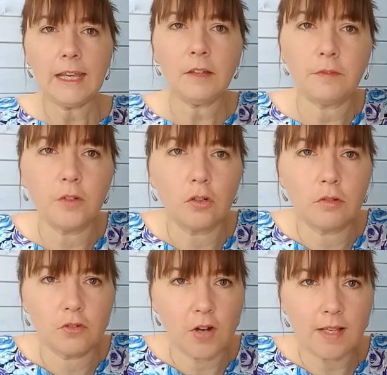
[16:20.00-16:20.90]
If
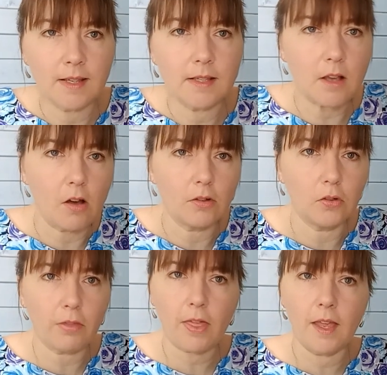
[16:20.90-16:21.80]
floral dresses aren't
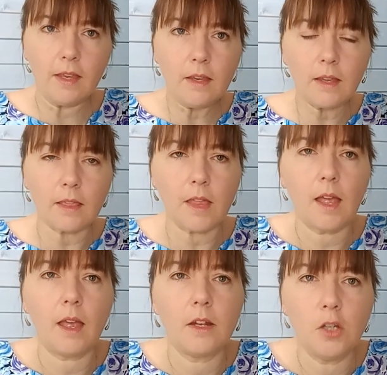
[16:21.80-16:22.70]
your thing
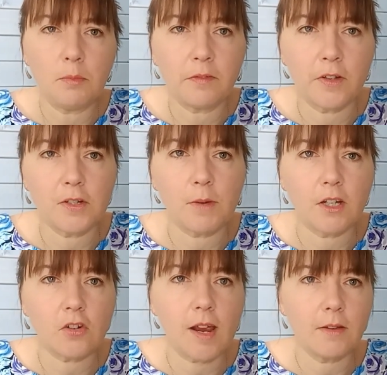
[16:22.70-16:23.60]
and you prefer to wear
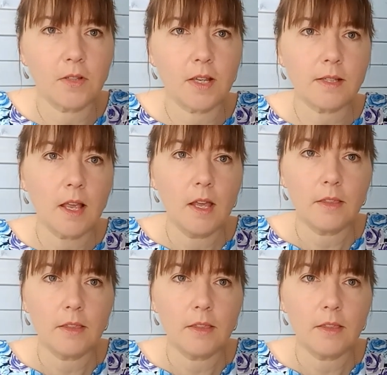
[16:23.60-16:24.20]
trousers,